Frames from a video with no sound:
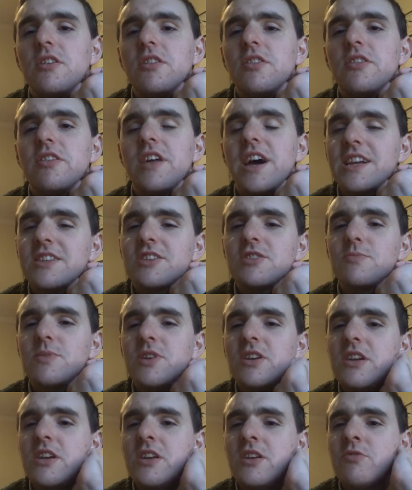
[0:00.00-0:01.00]
that to
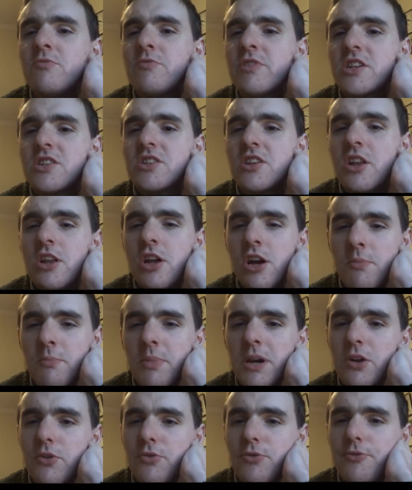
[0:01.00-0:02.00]
me rings alarm
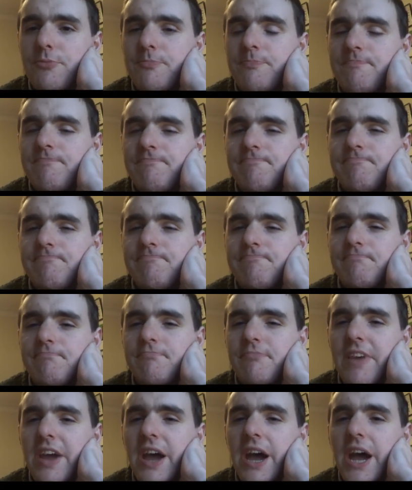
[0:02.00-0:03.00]
bells,
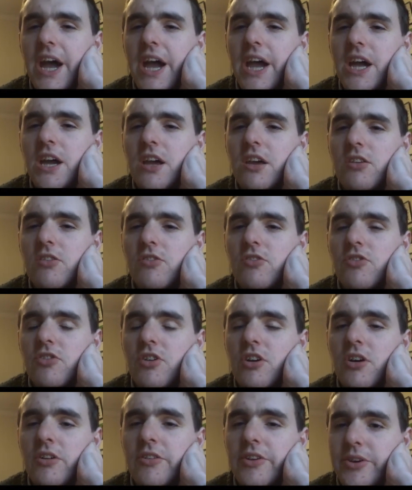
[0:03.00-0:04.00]
and
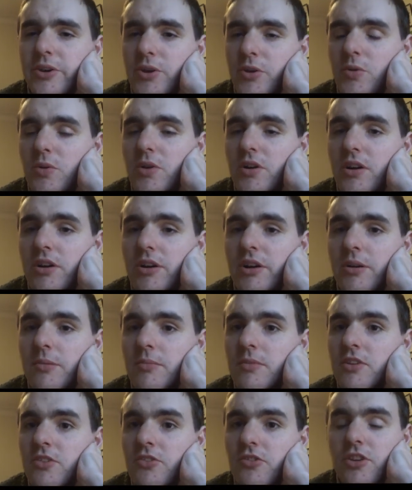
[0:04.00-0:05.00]
although
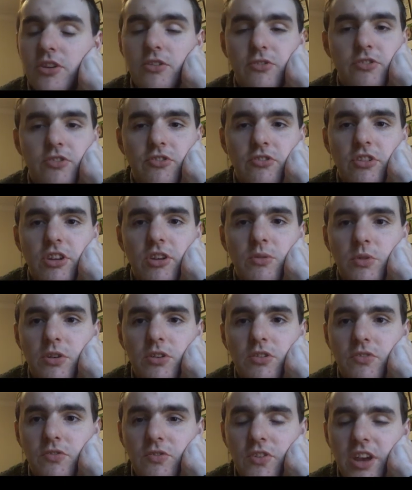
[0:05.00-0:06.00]
I'm as guilty as
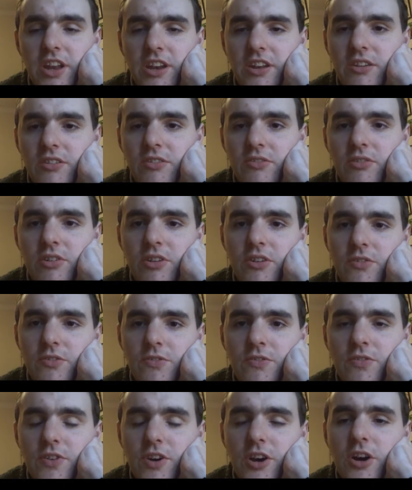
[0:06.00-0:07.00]
anyone of getting
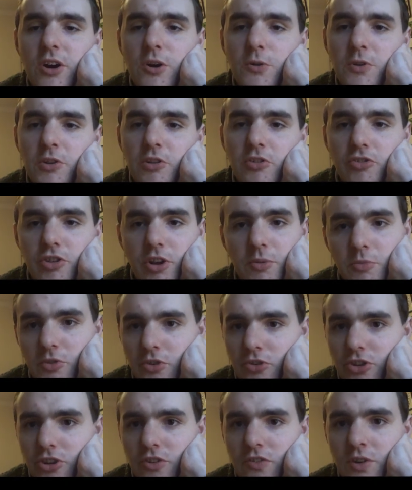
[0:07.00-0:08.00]
of uh, holding some
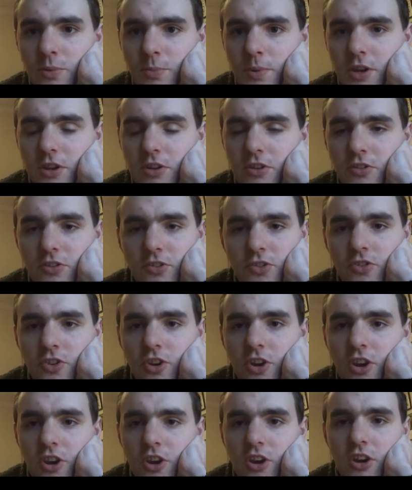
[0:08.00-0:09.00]
received opinions,
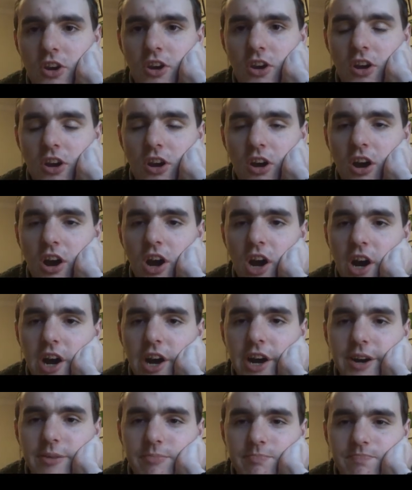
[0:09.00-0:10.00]

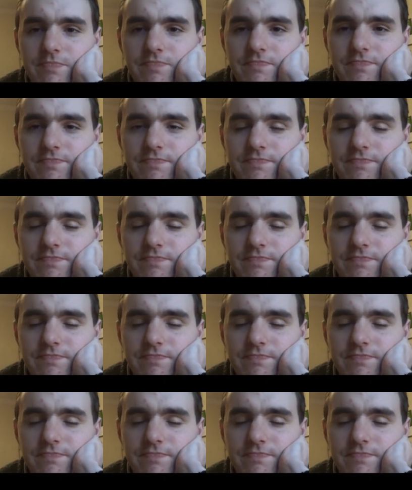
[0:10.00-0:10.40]
um,